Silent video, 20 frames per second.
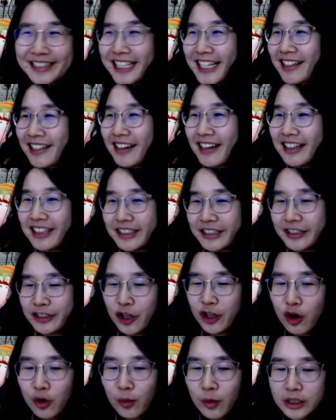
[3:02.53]
girl.
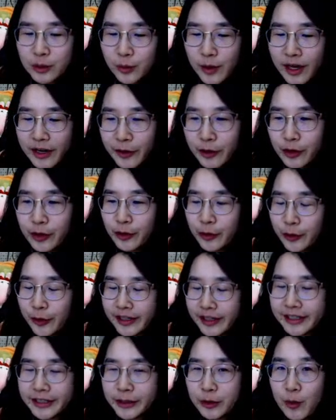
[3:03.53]
So what we are going to do
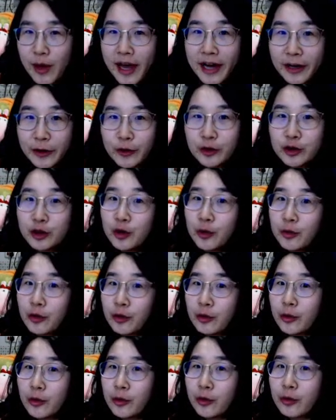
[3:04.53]
is we are going
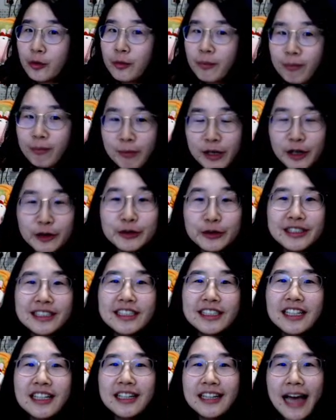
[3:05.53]
to build
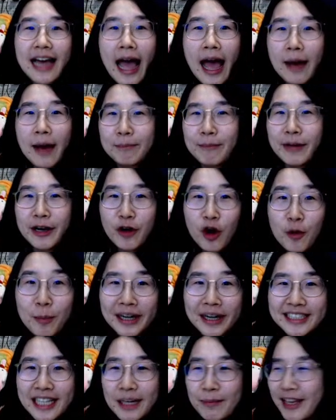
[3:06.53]
a Mario
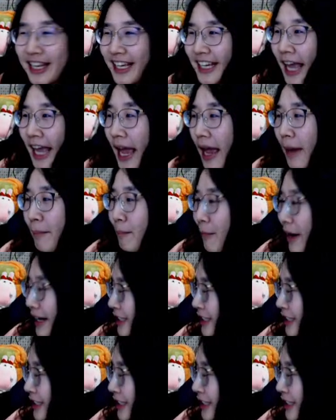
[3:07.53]
Party mini game, but